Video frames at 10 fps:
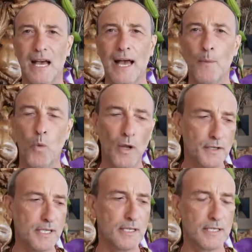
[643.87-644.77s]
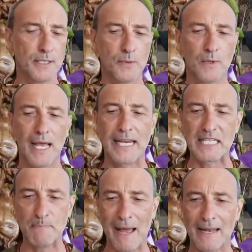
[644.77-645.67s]
I wanted to
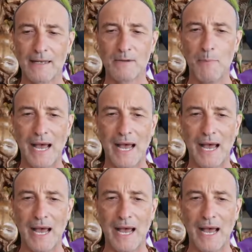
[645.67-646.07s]
expand